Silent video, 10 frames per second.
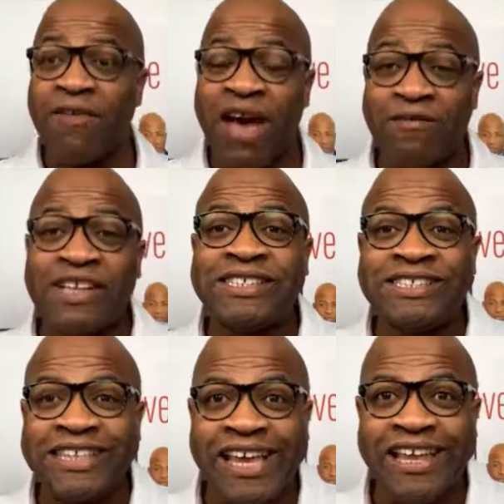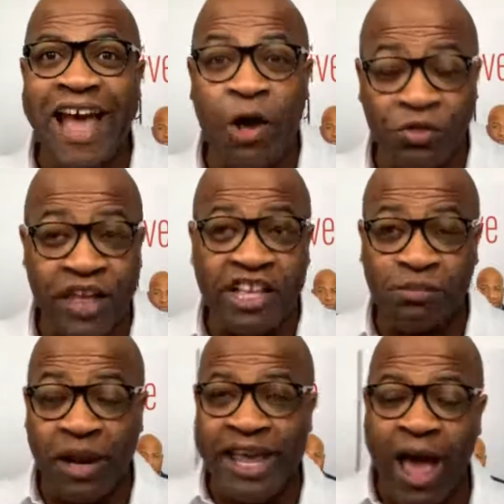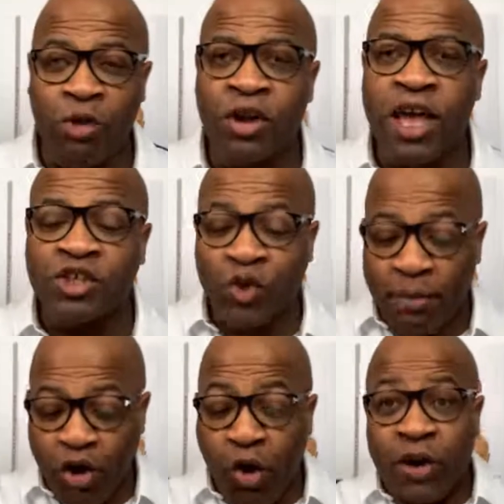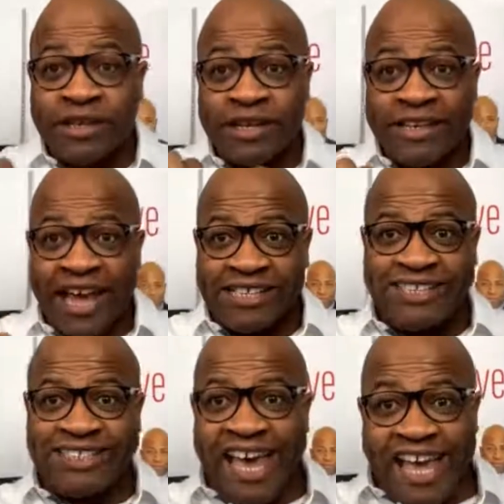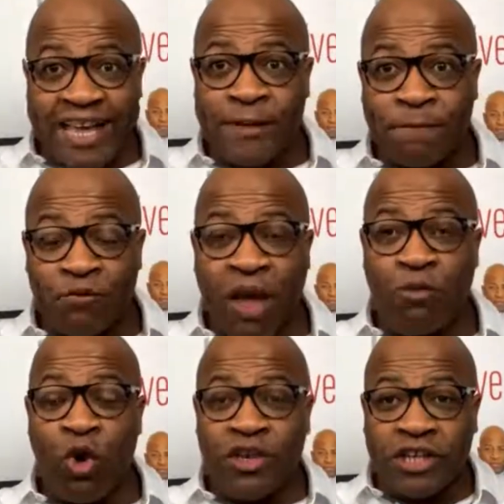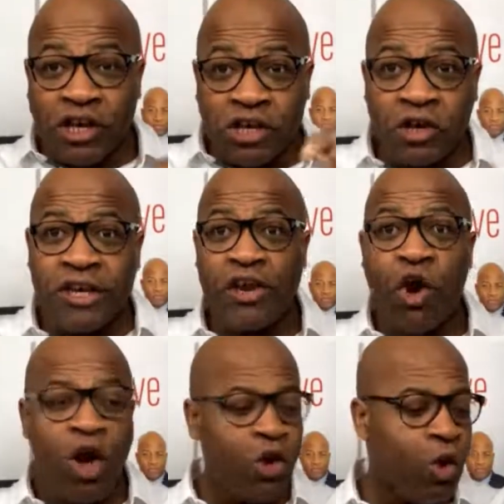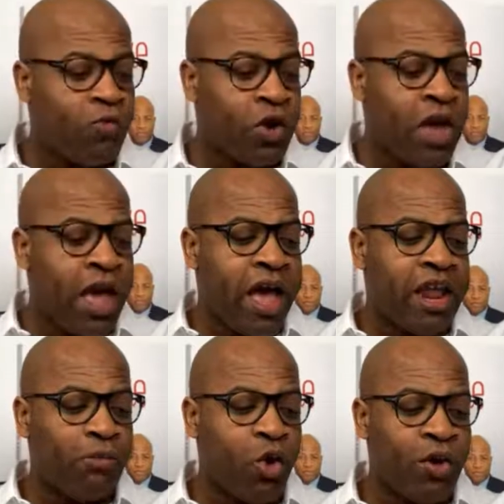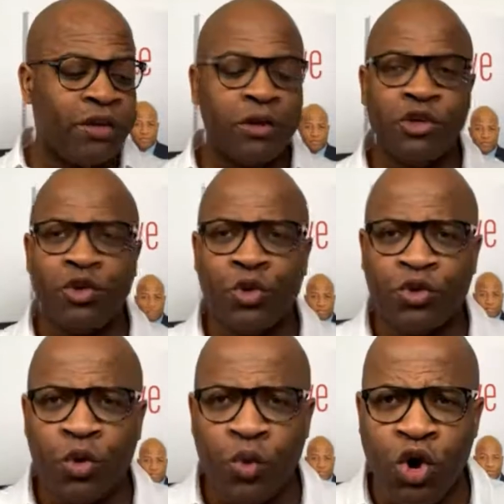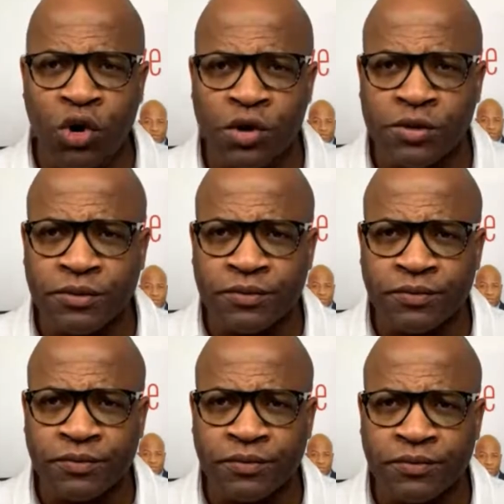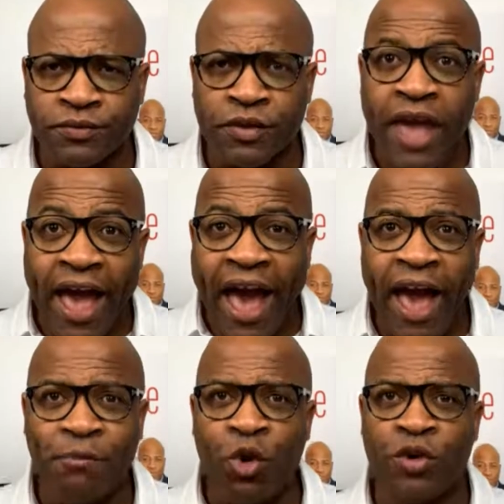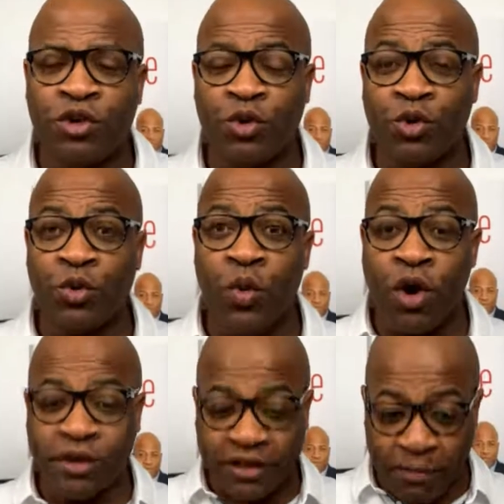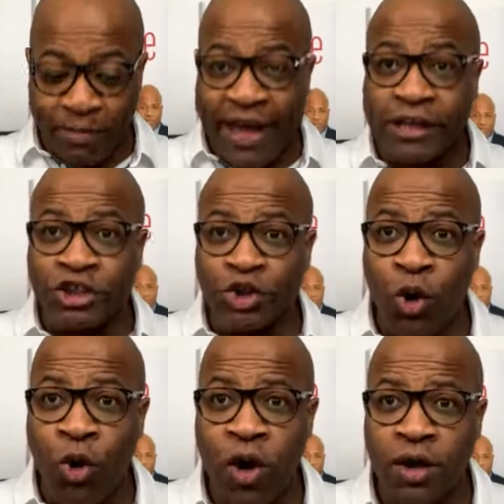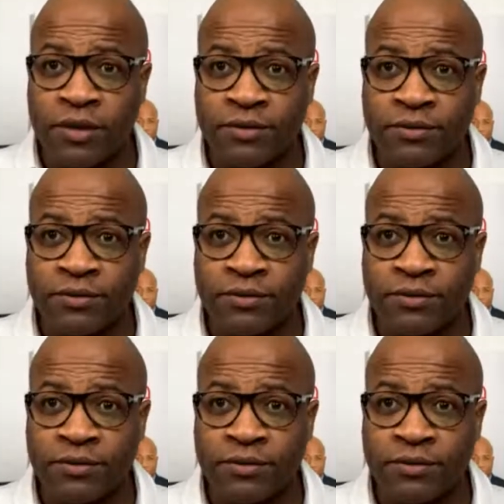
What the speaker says: of having seen how things play out. So I'm going to dissect it. I'm going to look it all over, and I'm going to do the work. I'm going to do the work to make sure